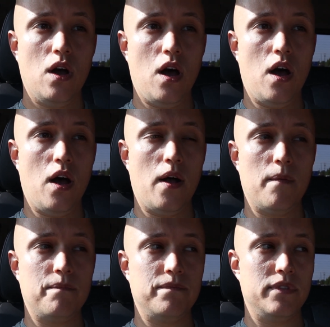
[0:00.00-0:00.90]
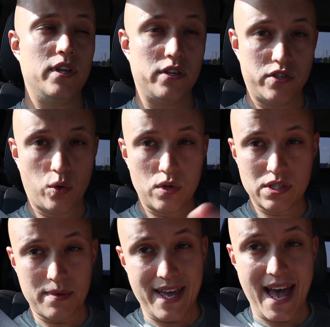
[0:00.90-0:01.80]
the doors
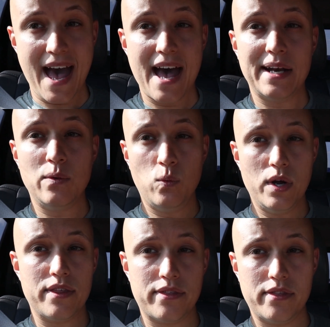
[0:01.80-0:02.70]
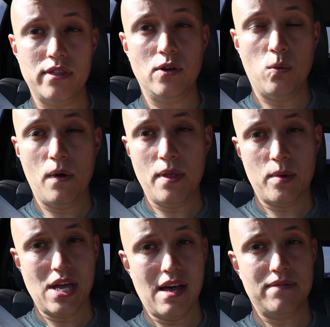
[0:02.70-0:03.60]
that we had with the one that
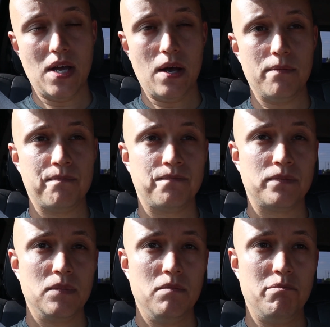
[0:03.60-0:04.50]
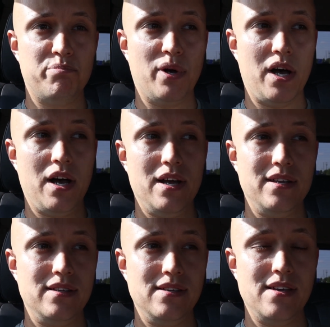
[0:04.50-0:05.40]
we have now. But
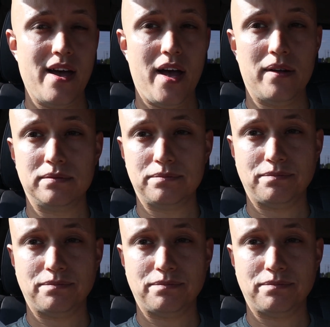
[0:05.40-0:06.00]
yeah,